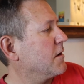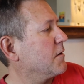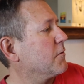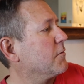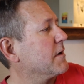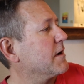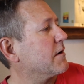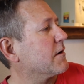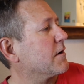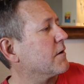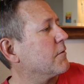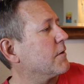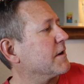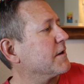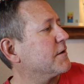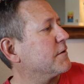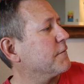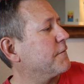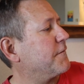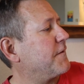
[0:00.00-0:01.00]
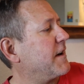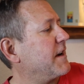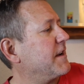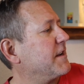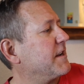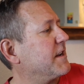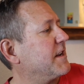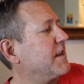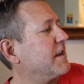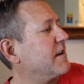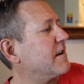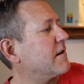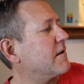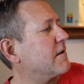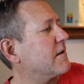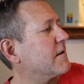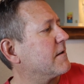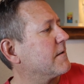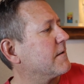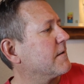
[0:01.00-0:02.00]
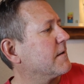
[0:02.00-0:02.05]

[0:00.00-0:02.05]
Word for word: We are going to find it here.